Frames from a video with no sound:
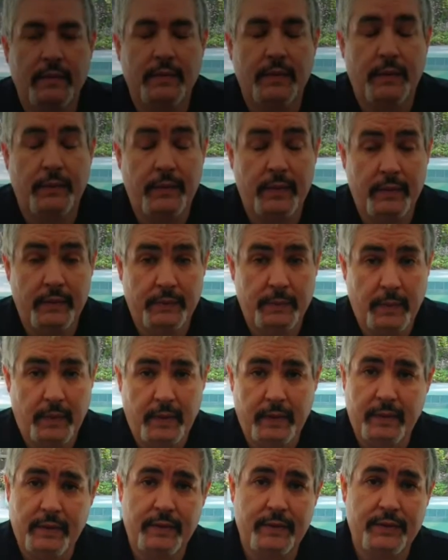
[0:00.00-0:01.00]
So this
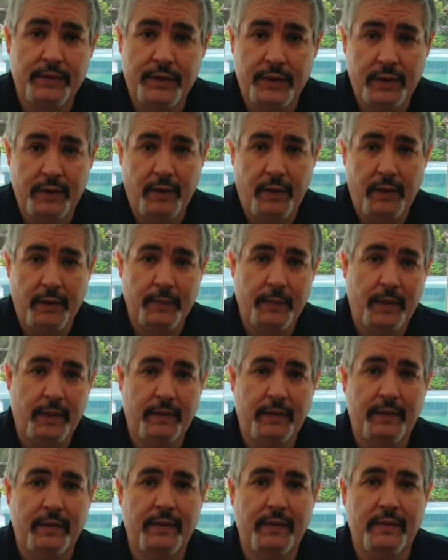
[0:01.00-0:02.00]
month is Qigong
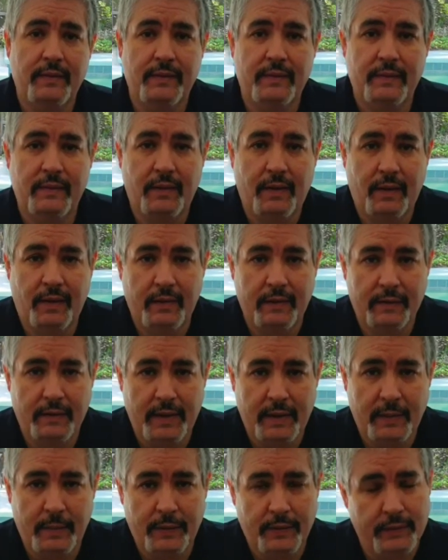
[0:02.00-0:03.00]
month on
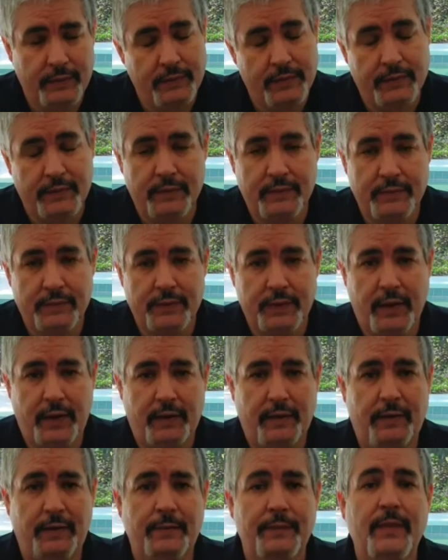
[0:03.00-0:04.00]
Nima's
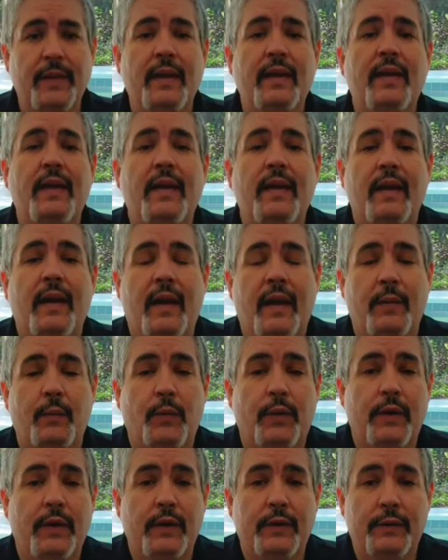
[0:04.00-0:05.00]
channel, and
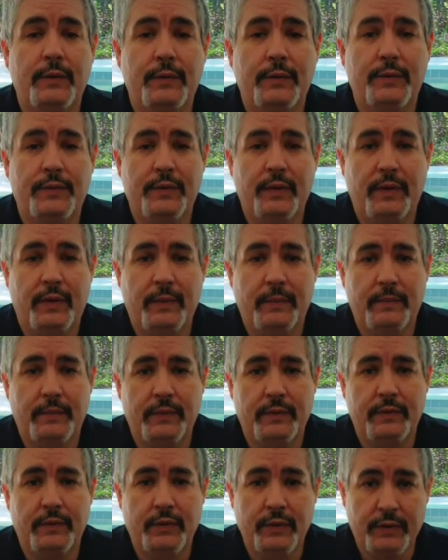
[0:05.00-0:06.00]
we're going to do
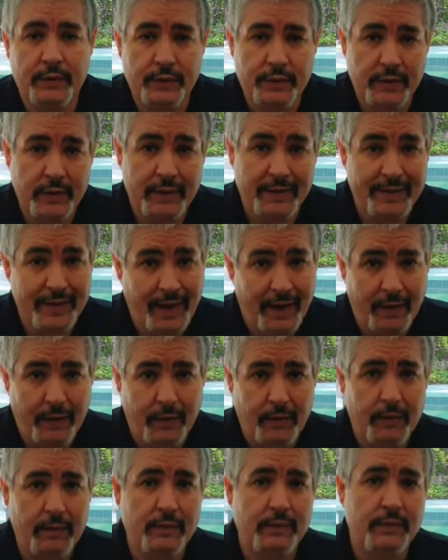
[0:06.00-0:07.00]
some Chun Shen
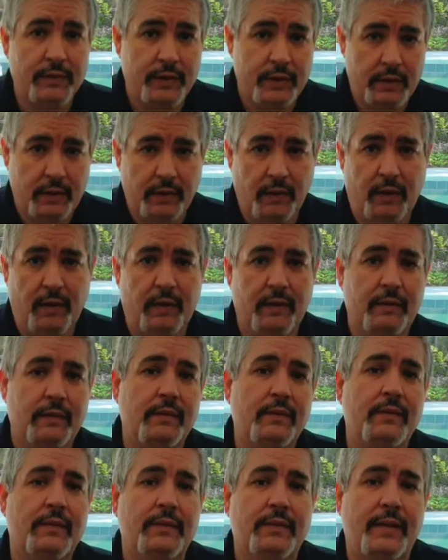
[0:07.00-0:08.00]
Tao
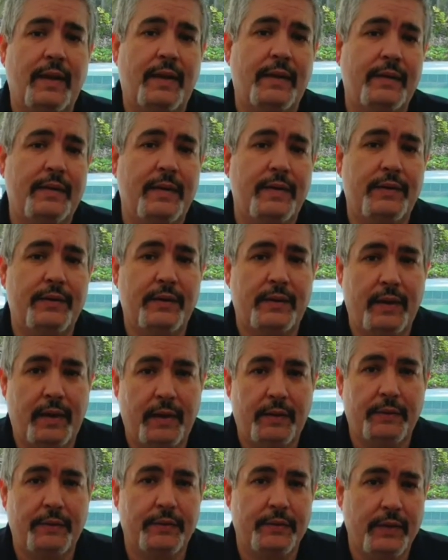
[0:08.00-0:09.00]
Qigong techniques and
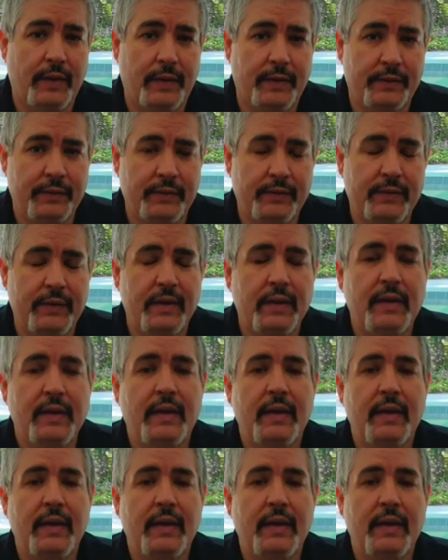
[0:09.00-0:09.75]
exercises,